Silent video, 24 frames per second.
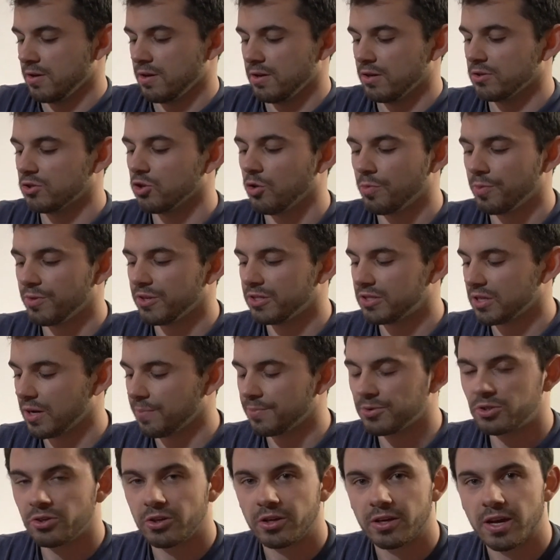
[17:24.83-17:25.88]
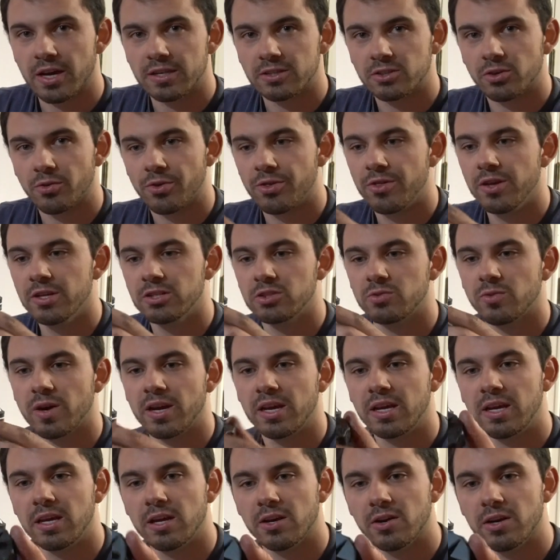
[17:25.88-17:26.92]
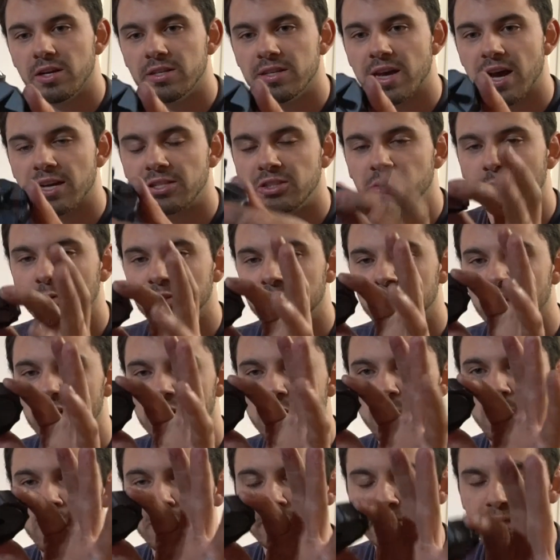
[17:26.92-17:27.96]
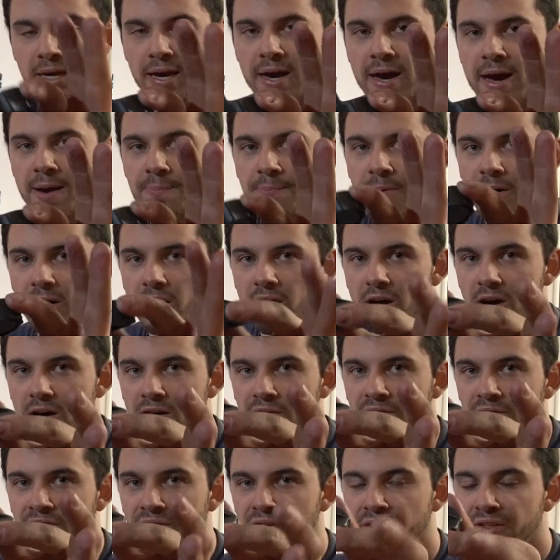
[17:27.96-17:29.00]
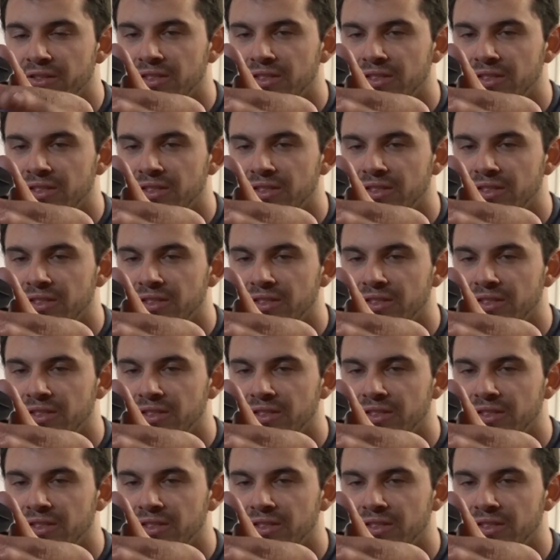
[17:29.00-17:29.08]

let's open this up, show you guys. So this right here is actually what's gonna go on top of